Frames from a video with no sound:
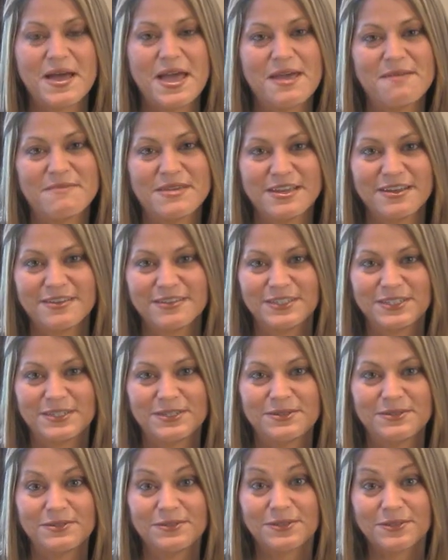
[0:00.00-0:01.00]
I'm here
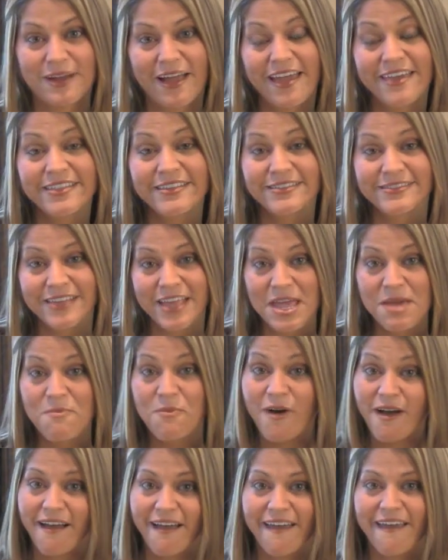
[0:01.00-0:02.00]
to try the same
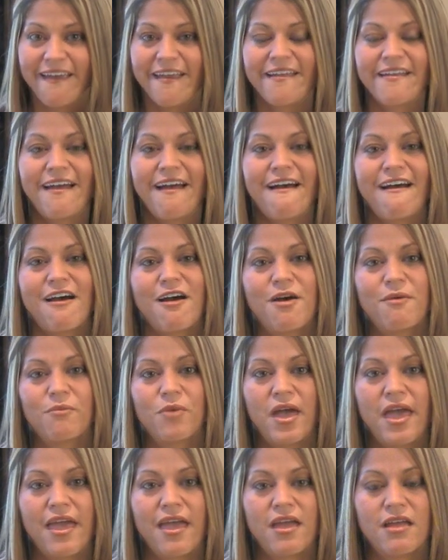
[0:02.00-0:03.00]
wine,
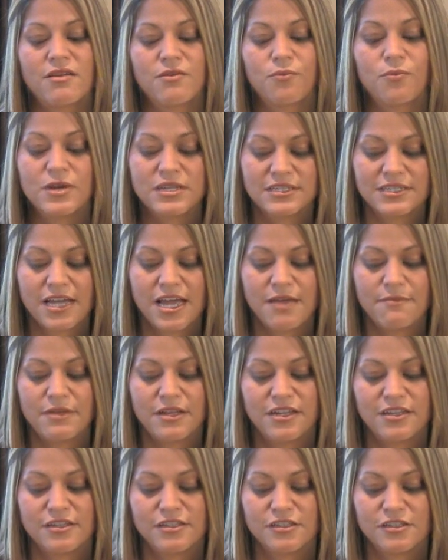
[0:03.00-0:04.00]
um, and one time
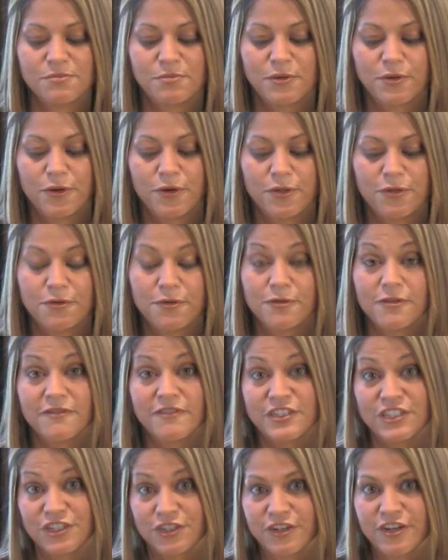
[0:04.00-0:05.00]
it is poured through the
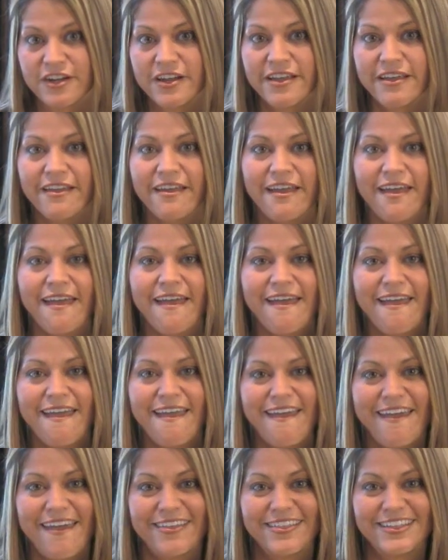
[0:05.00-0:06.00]
Vinturi,
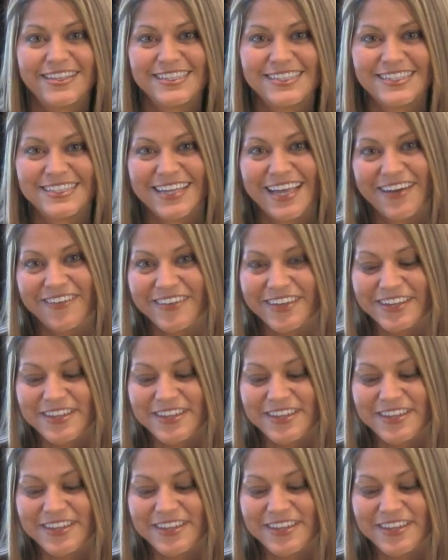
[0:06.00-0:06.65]
and let's see how I